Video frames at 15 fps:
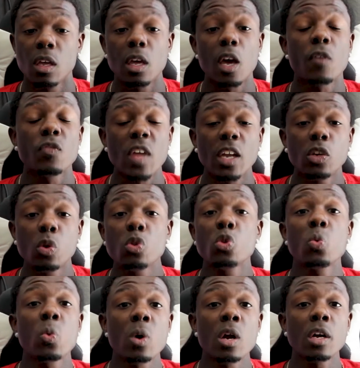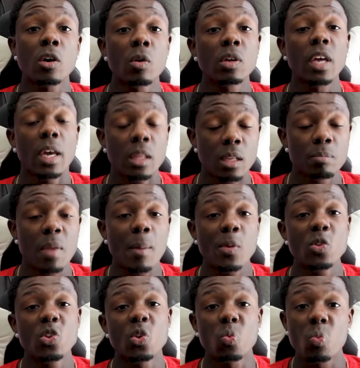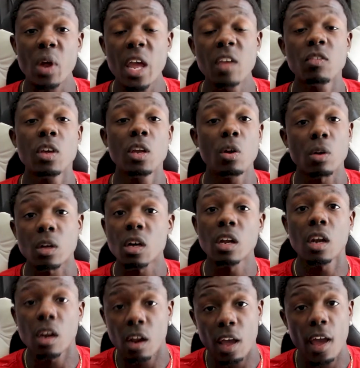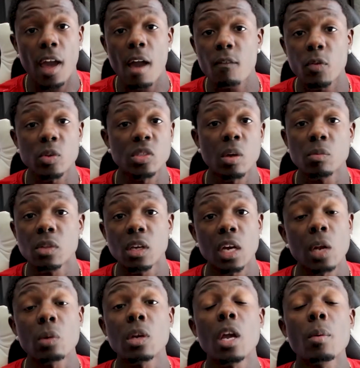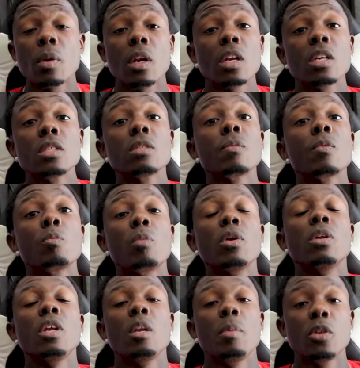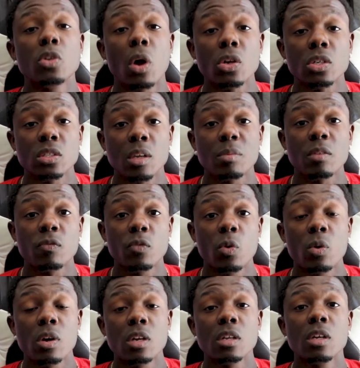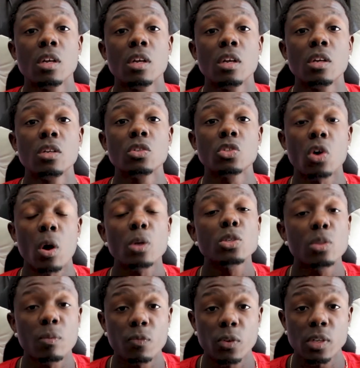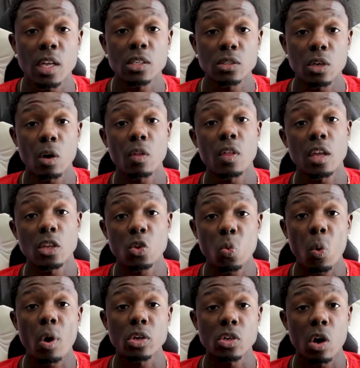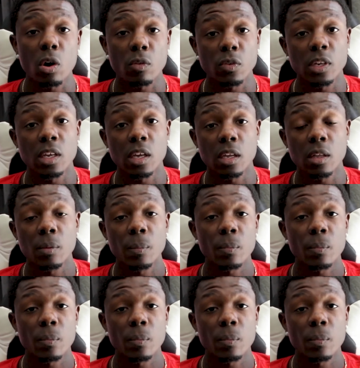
If they do the work, okay, then maybe you could waive it or cut it in half or something, I don't care what it is, but you need to be charging something for it. Charge them for that skill that you worked hard to get.